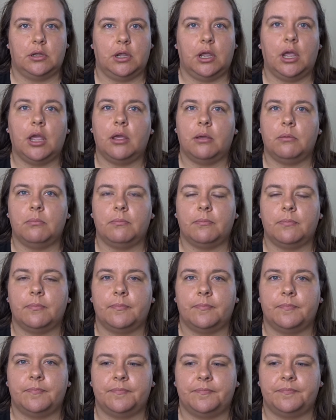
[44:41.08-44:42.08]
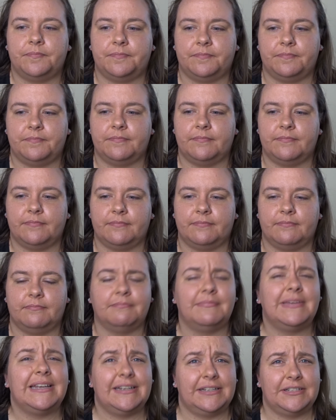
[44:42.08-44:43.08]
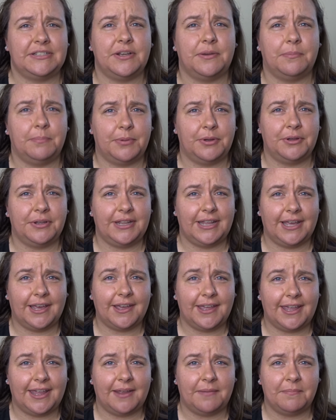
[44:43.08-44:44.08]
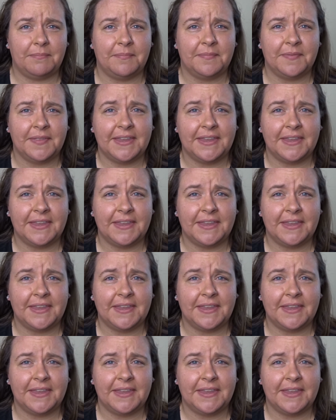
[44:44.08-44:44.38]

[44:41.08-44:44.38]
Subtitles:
Being a tomboy that I am,